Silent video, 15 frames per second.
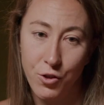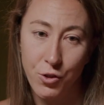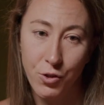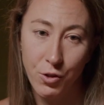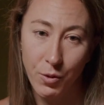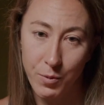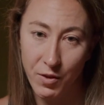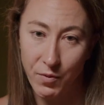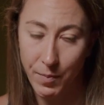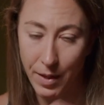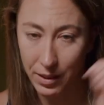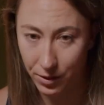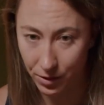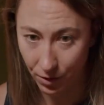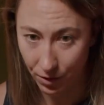two groups of
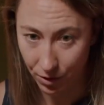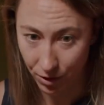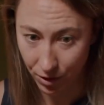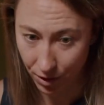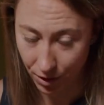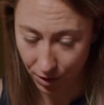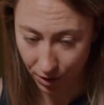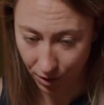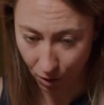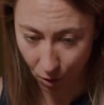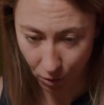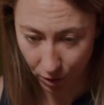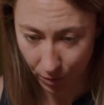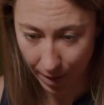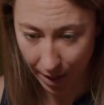men. So there's the
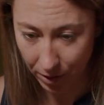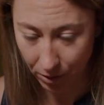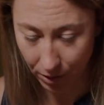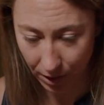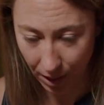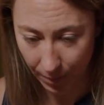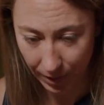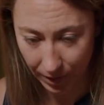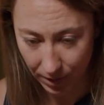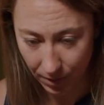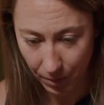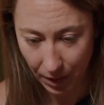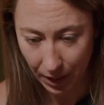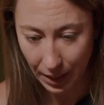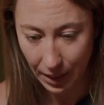older men who are coming to
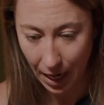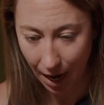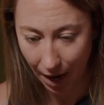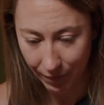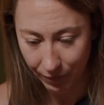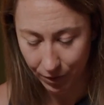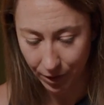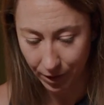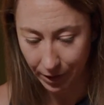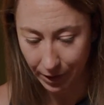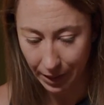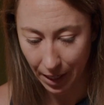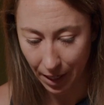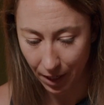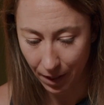me
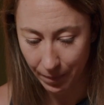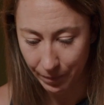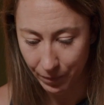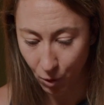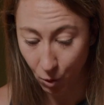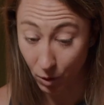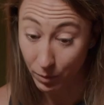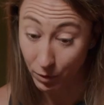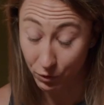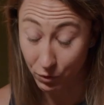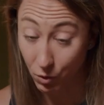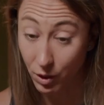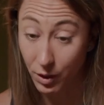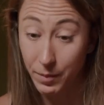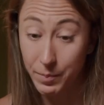after or
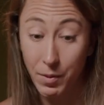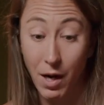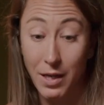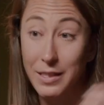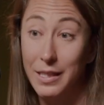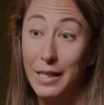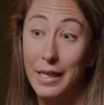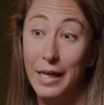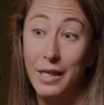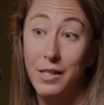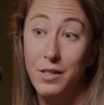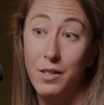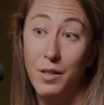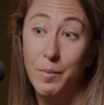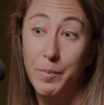before prostate
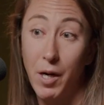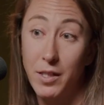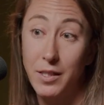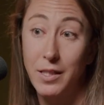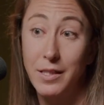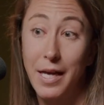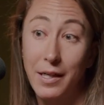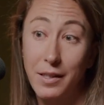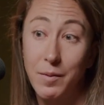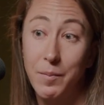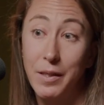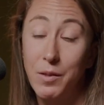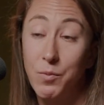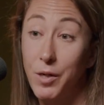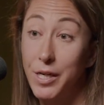cancer,
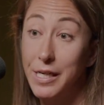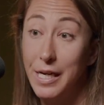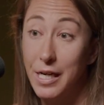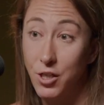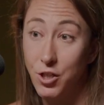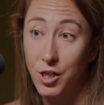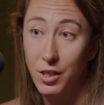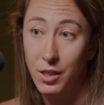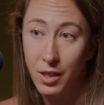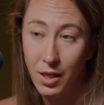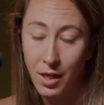prostatectomy, radiation.